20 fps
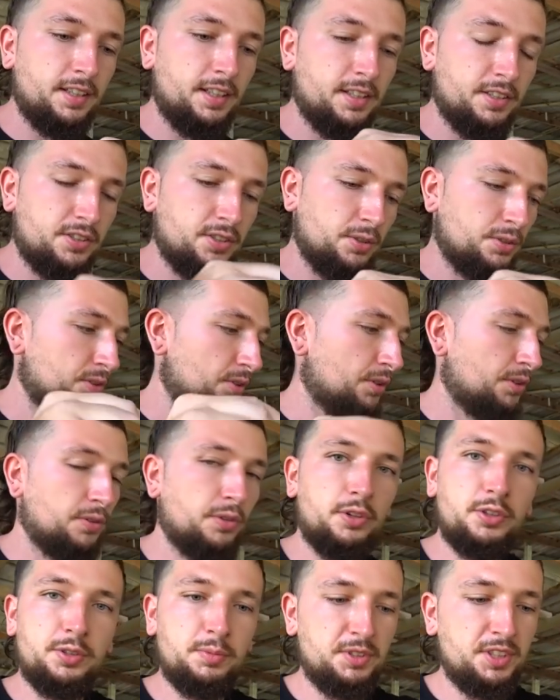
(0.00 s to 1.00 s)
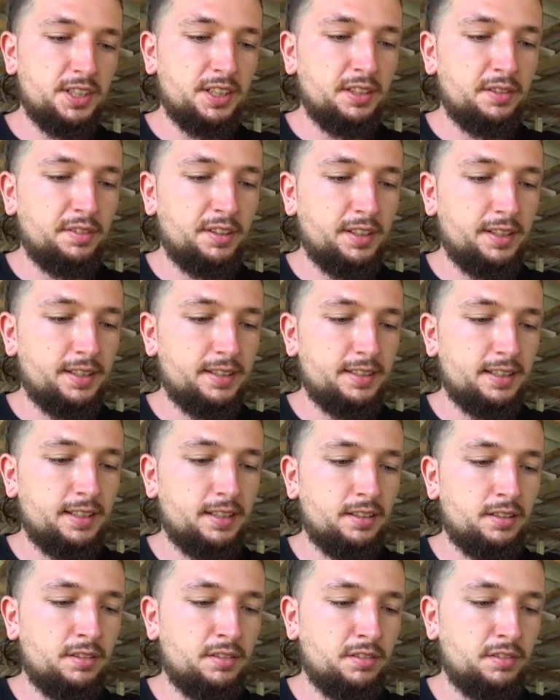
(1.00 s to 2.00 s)
And then let's also throw some chili flakes
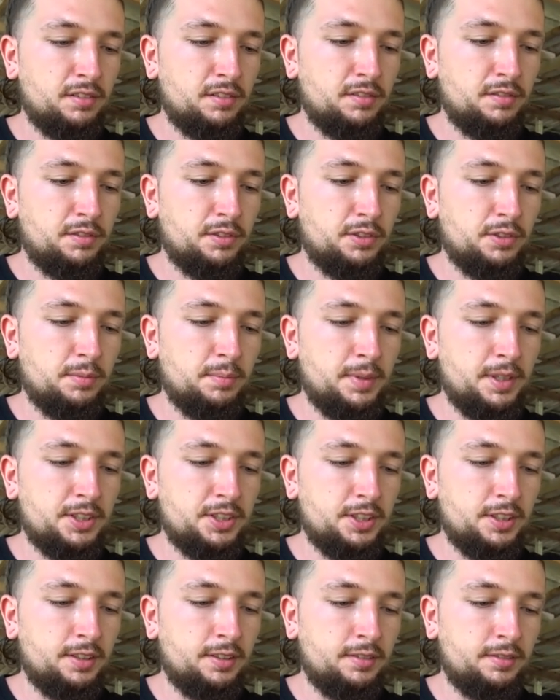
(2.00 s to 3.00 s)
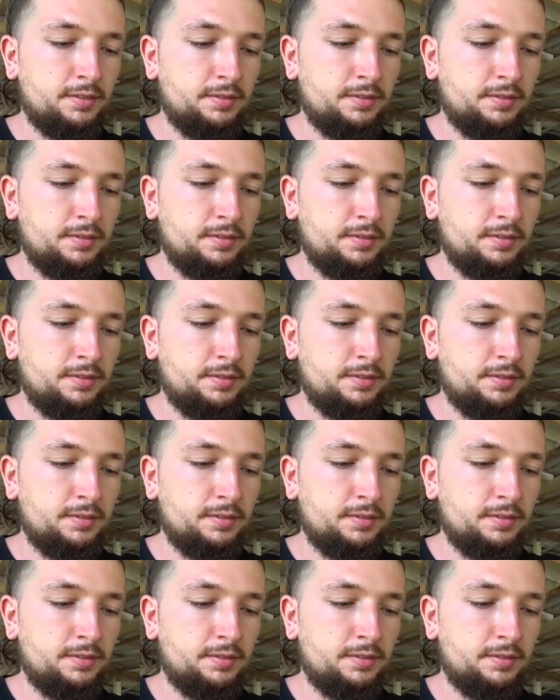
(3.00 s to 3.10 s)
in for good measure.